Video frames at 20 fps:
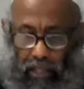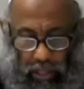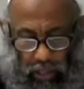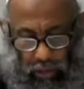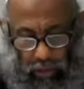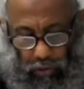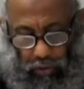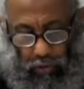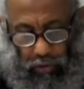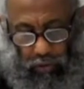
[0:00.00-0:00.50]

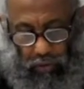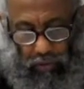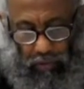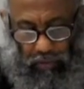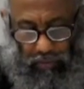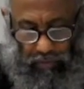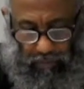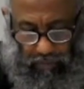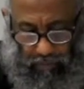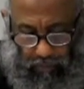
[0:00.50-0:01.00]

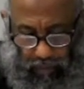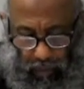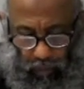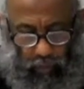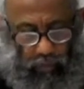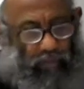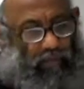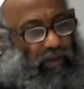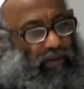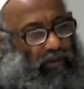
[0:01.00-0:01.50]
it
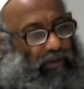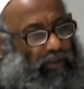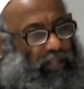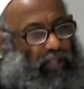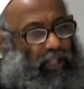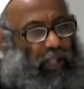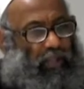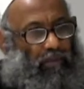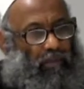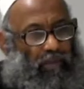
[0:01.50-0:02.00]
will be
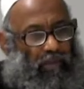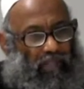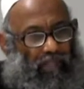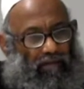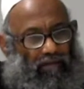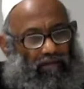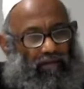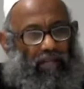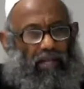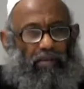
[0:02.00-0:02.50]
determined
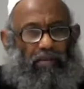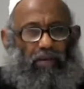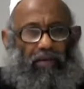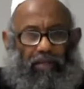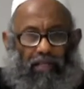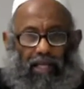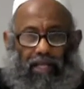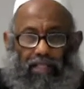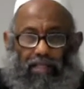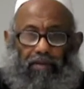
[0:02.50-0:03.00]
in a very
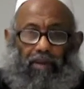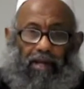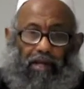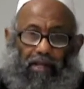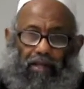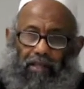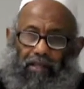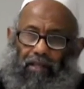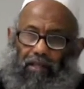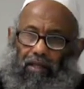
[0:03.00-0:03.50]
precise manner.